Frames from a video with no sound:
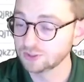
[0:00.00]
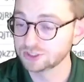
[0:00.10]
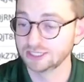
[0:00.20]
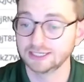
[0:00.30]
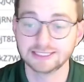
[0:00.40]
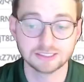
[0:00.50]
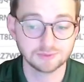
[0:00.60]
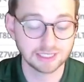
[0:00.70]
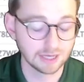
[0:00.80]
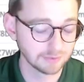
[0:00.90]
which can
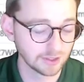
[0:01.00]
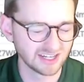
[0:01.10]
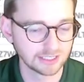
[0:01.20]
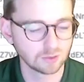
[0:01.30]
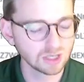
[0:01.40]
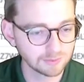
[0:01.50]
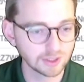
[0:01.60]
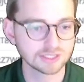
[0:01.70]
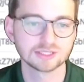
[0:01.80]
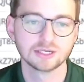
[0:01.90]
easily be uploaded into
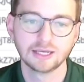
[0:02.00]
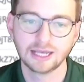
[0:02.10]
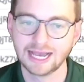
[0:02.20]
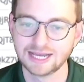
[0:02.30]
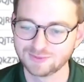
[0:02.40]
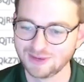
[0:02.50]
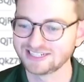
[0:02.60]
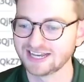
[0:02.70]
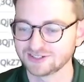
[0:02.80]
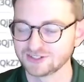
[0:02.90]
QuickBooks and make
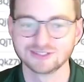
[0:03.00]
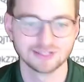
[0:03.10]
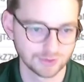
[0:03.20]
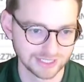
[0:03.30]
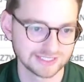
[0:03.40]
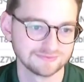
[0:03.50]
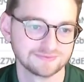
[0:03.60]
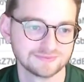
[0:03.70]
taxes a breeze.